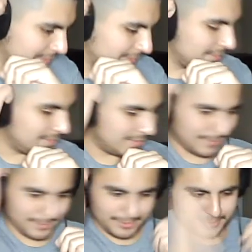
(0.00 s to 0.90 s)
I'm
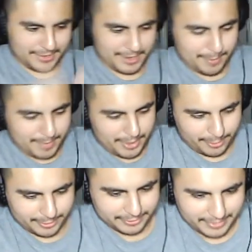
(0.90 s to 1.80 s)
so scared, my heart
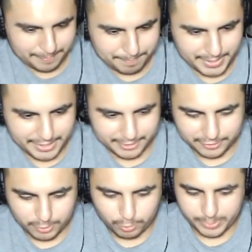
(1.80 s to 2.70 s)
is like beating
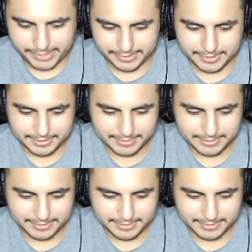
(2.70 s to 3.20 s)
so quickly.